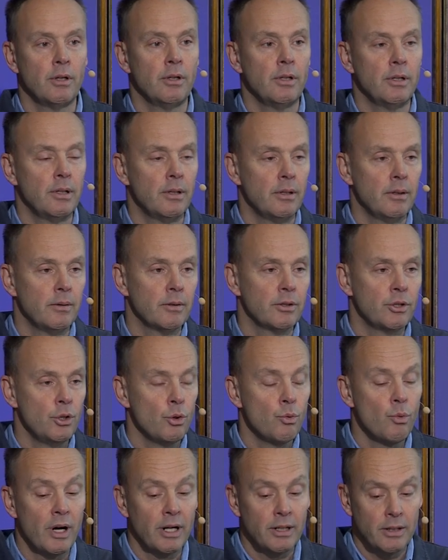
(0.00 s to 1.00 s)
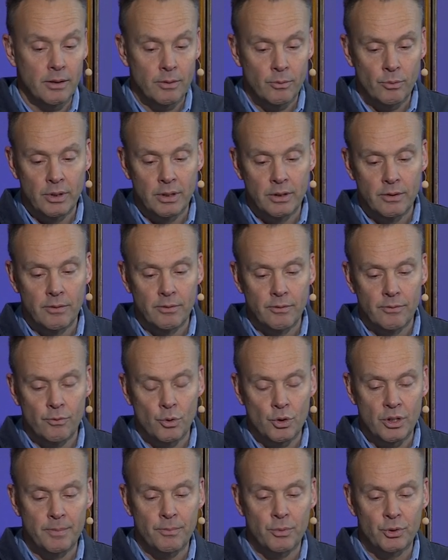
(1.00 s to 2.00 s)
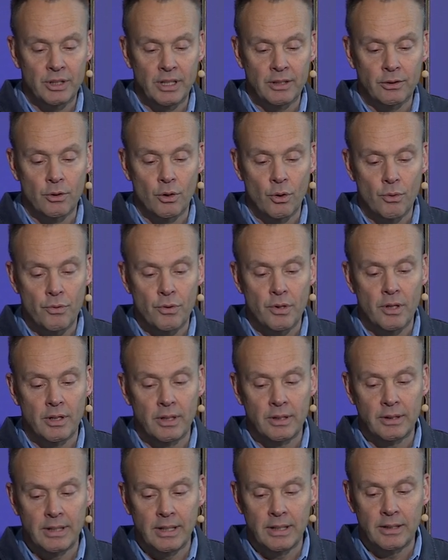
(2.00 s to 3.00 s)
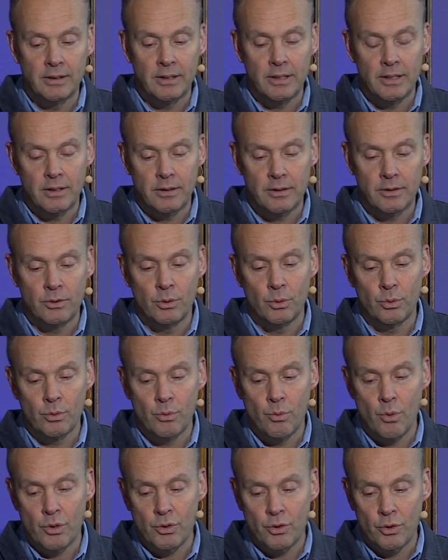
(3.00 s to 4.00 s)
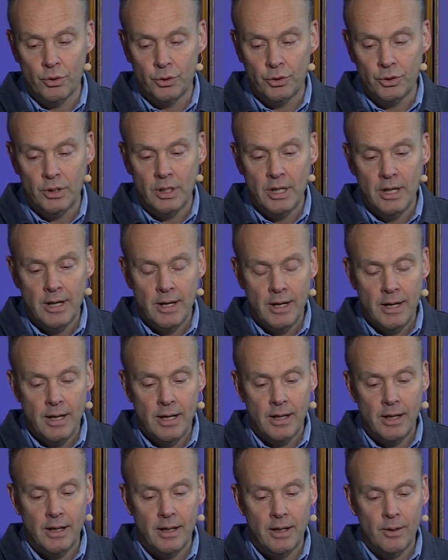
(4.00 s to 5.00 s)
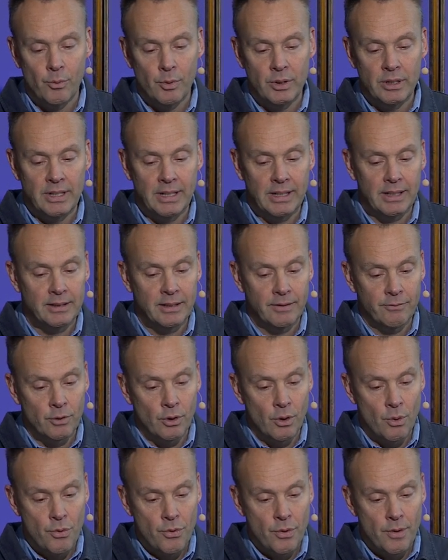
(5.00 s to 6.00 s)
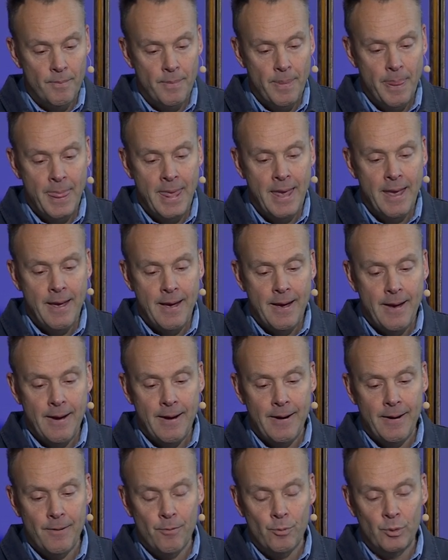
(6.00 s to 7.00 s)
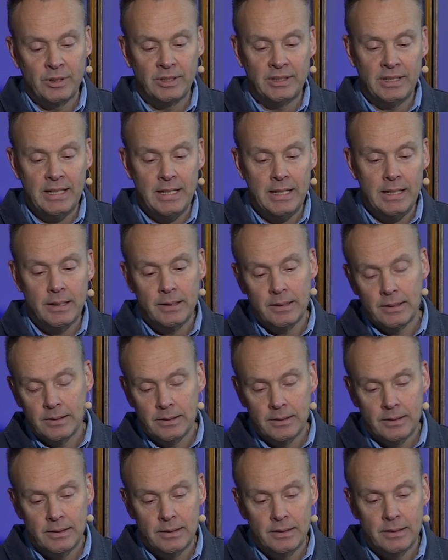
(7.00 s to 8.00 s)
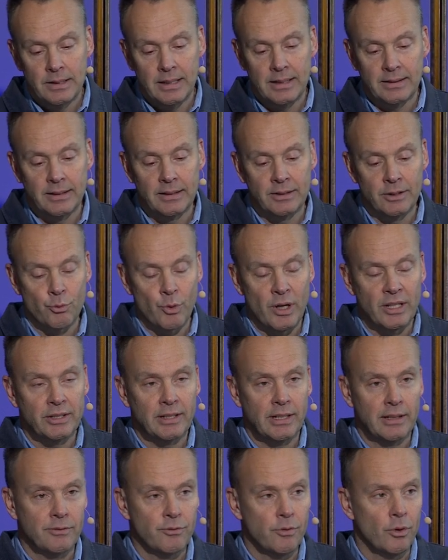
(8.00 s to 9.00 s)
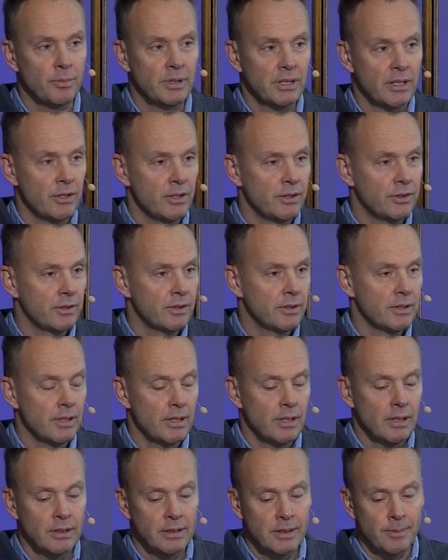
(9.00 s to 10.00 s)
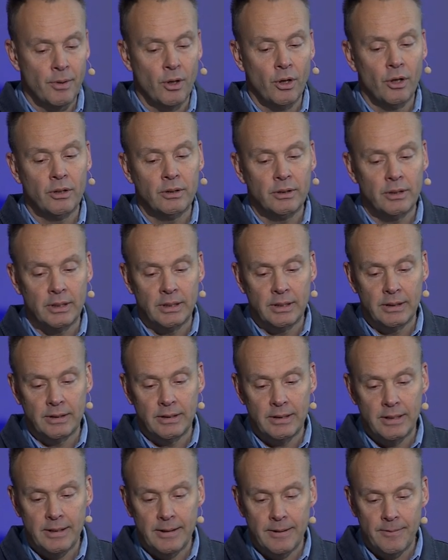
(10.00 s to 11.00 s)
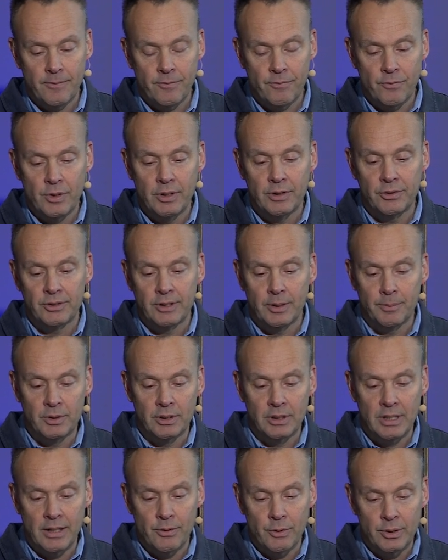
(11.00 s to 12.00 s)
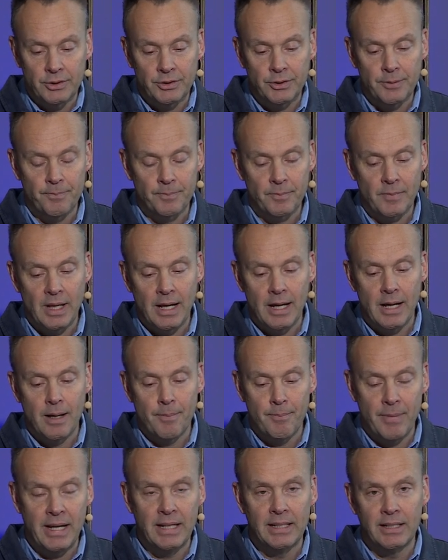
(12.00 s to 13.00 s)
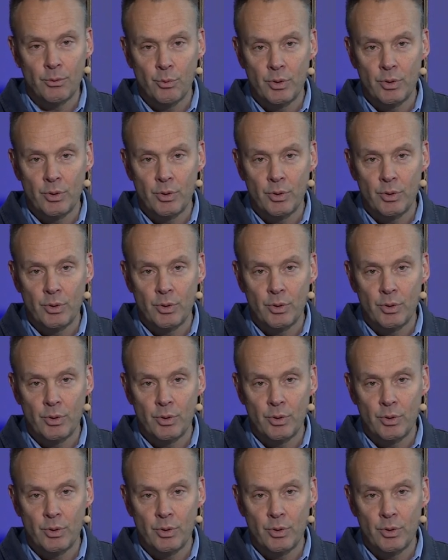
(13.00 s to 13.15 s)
Q1 with 14% growth, and then two quarters with negative growth. We see this as a result from decreased demand in three subsidiaries, mainly